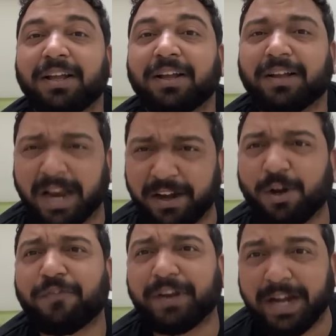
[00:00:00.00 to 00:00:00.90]
Kind
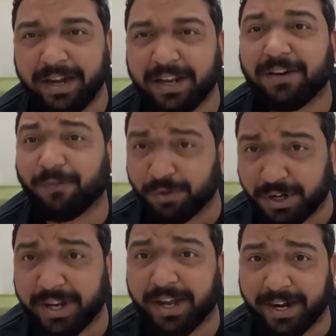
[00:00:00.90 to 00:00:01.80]
of Indian
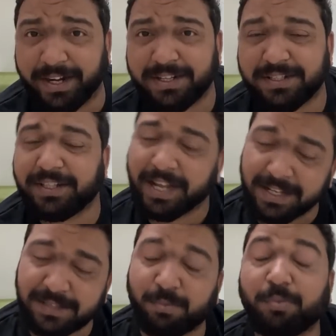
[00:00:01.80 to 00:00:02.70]
Wuthering Heights.
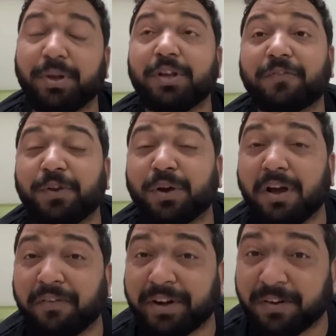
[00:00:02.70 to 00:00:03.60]
Yes, many of you
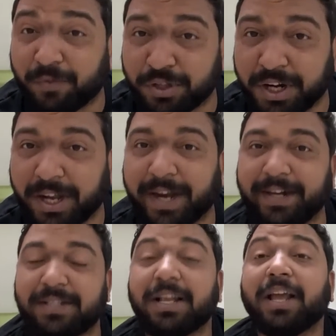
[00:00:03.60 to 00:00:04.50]
have written Wuthering
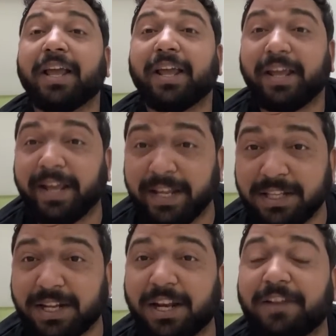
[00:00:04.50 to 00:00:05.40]
Heights.
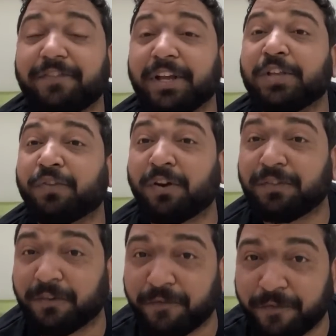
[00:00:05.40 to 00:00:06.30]
Heathcliff is one of
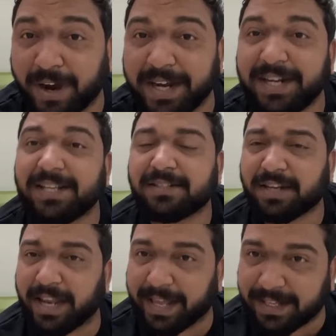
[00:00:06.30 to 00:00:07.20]
the finest
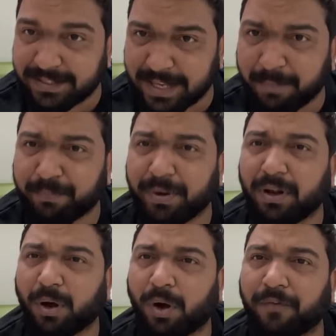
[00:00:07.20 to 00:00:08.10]

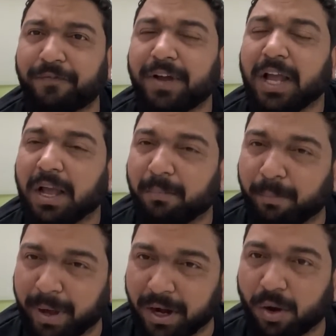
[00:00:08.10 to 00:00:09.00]
example of
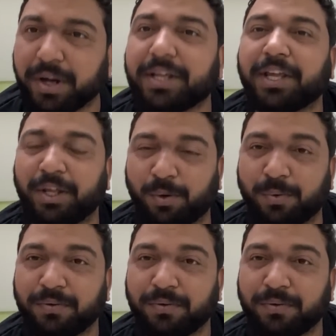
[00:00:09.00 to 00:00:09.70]
Byronic hero.